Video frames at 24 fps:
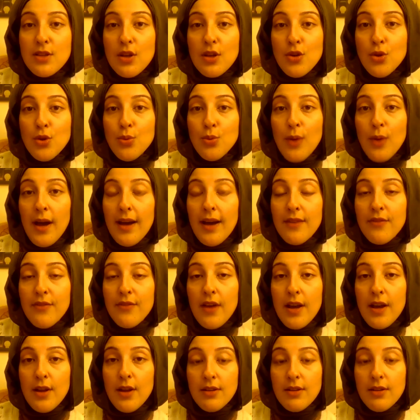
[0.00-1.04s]
who have
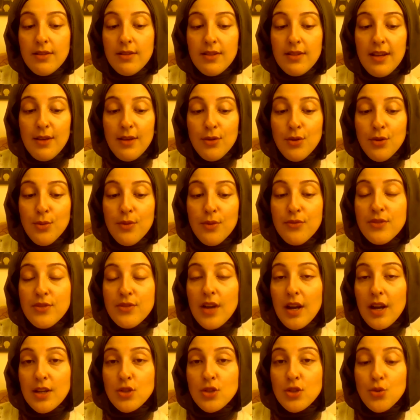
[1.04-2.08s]

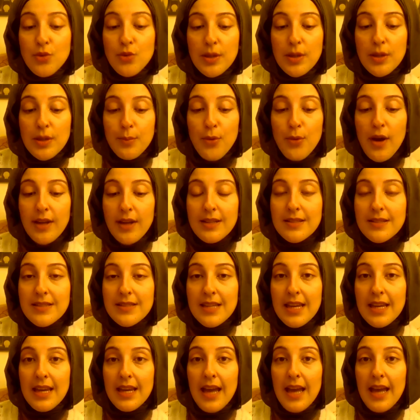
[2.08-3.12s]
died during
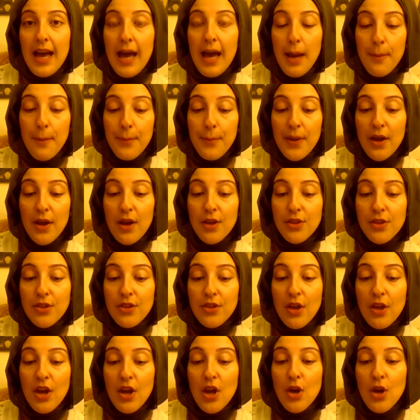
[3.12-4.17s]
pregnancy, at birth,
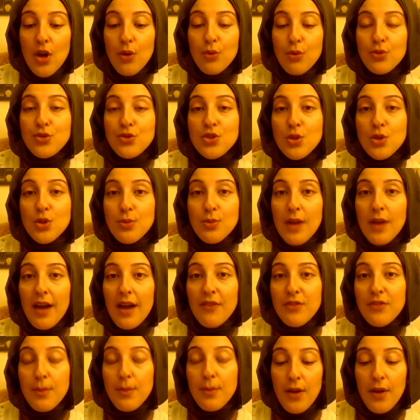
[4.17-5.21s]
or soon
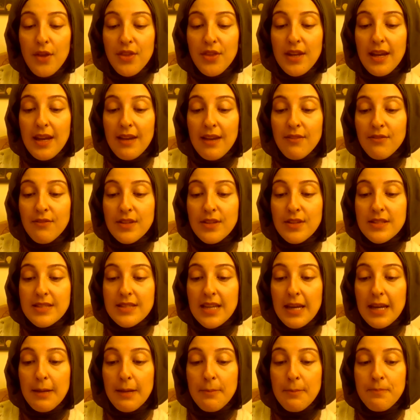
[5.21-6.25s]
after birth and
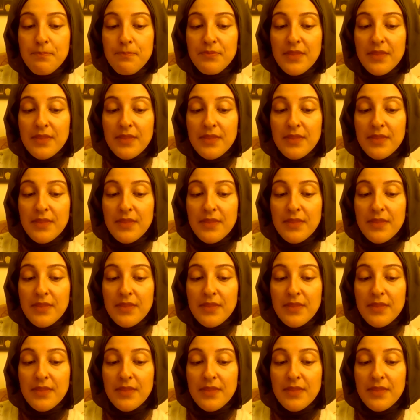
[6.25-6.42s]
infancy.